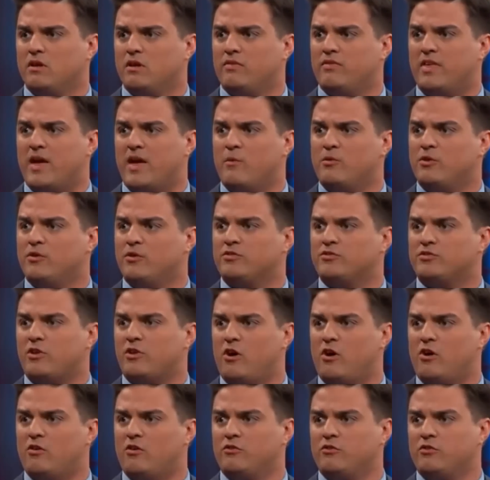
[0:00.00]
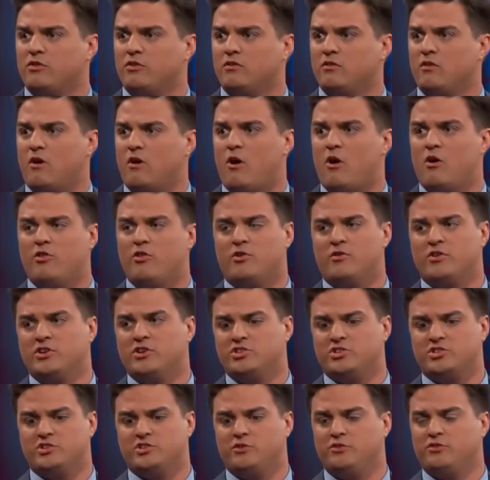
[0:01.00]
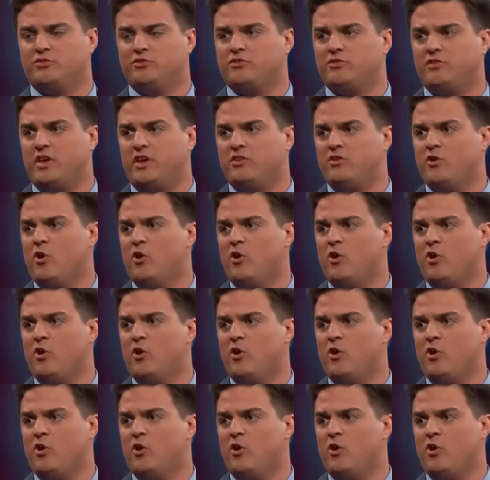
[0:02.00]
That would have solved all their issues. At no